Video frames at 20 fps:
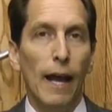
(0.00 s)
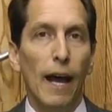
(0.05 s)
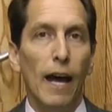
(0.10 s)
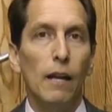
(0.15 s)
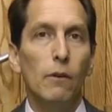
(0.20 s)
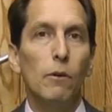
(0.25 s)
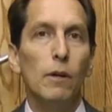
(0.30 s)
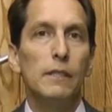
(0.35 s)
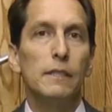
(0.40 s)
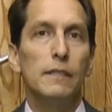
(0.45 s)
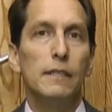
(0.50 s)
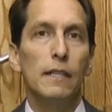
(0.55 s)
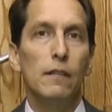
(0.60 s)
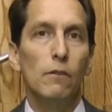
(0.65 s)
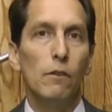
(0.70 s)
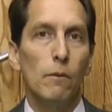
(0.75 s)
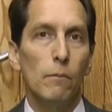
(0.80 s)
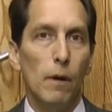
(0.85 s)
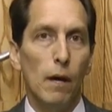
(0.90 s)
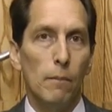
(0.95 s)
How do I
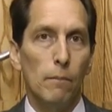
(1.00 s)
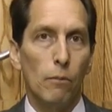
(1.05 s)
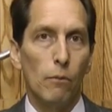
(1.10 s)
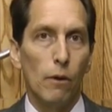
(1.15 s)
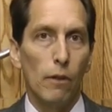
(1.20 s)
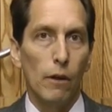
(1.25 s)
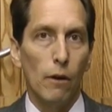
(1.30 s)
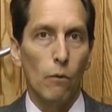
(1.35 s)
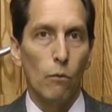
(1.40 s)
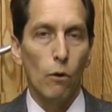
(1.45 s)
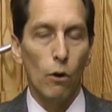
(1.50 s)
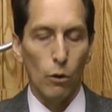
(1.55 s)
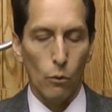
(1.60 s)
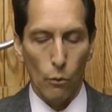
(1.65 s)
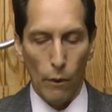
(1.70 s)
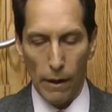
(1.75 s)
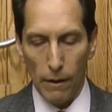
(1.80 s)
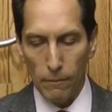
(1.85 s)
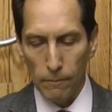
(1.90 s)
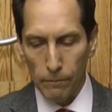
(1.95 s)
seal them up where they'll
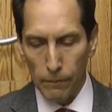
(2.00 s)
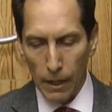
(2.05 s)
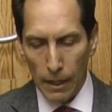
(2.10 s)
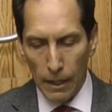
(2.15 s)
work well?